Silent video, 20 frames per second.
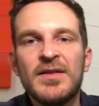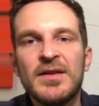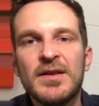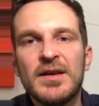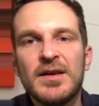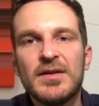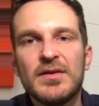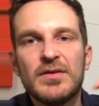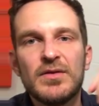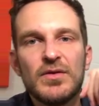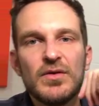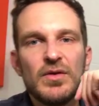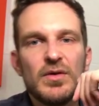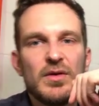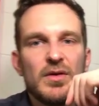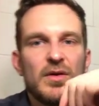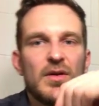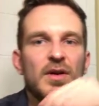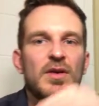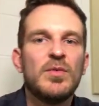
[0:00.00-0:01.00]

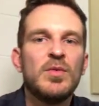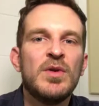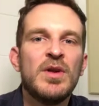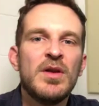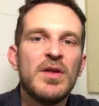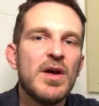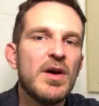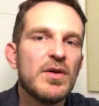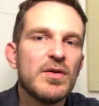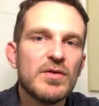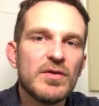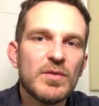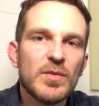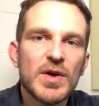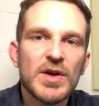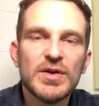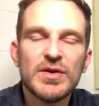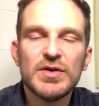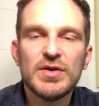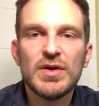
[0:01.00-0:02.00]
it's one of those
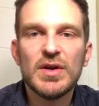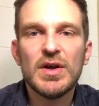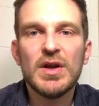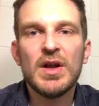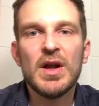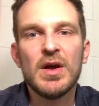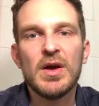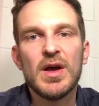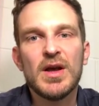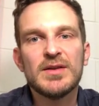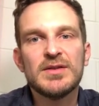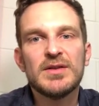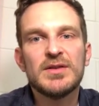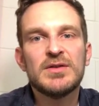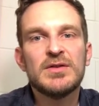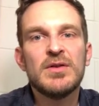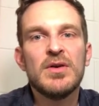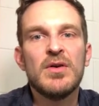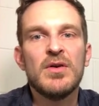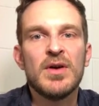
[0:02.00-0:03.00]
which, you know, as a
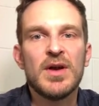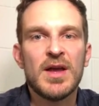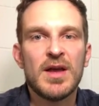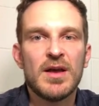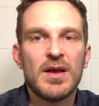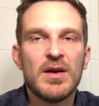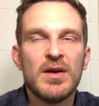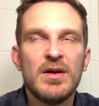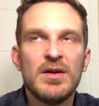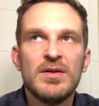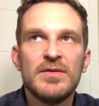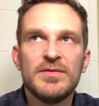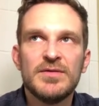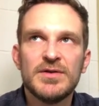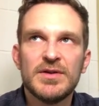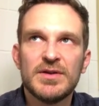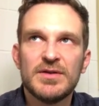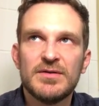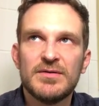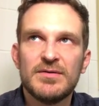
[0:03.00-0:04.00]
song, it kind of
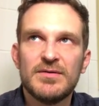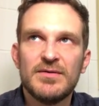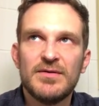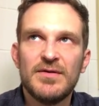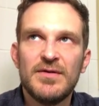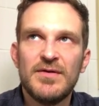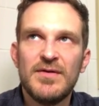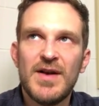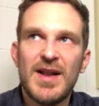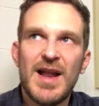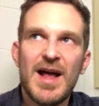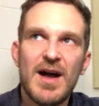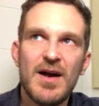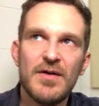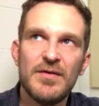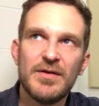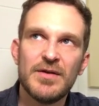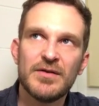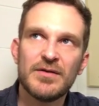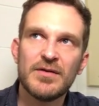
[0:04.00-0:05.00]
just fell out
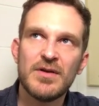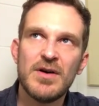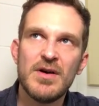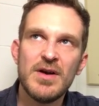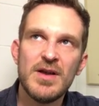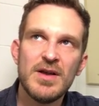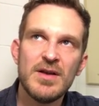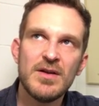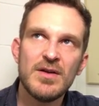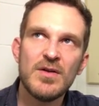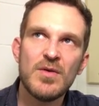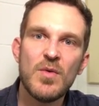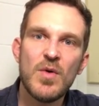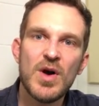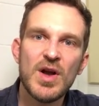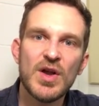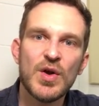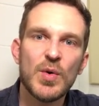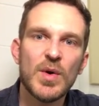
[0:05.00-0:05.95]
of the sky quite